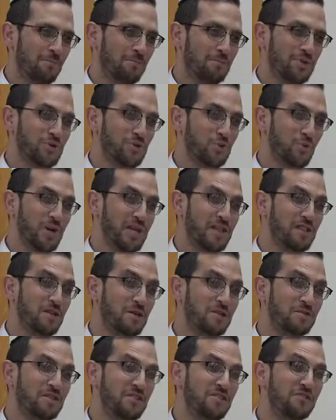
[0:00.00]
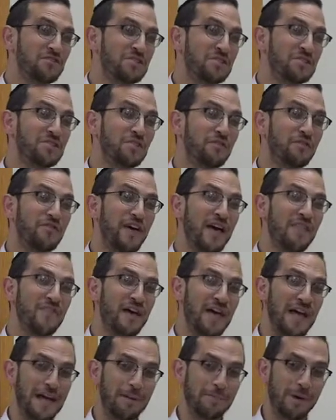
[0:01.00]
between to defend
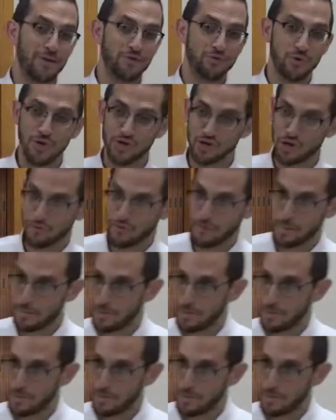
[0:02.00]
the aim hadrisha from